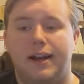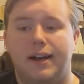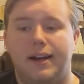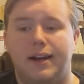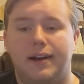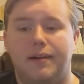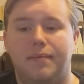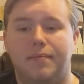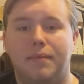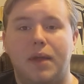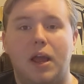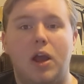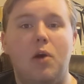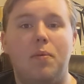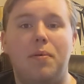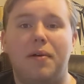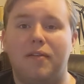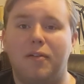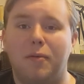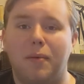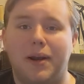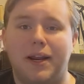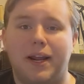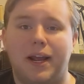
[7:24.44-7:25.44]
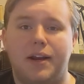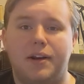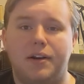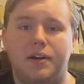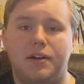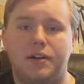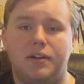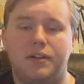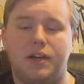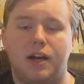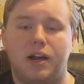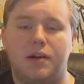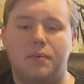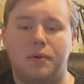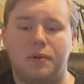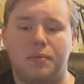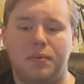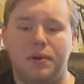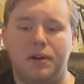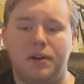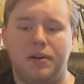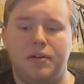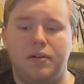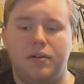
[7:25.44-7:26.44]
I hope everybody had a good time with
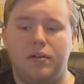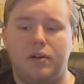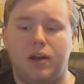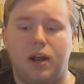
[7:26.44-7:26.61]
me